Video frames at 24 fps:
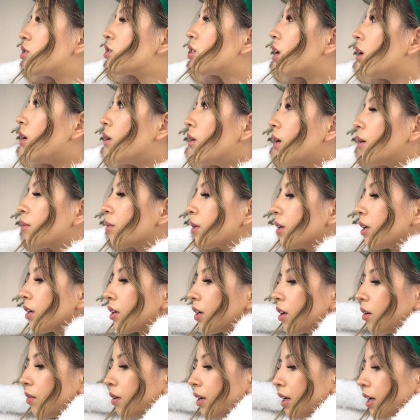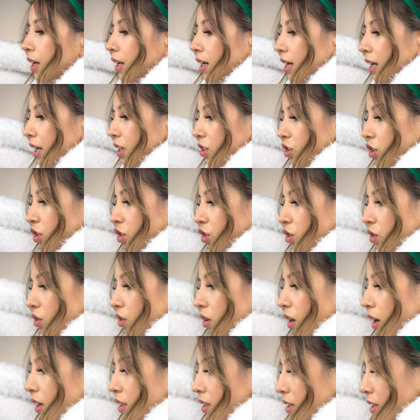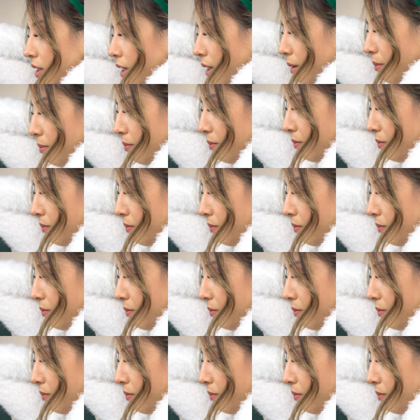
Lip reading: So I'm gonna go in and just cross them.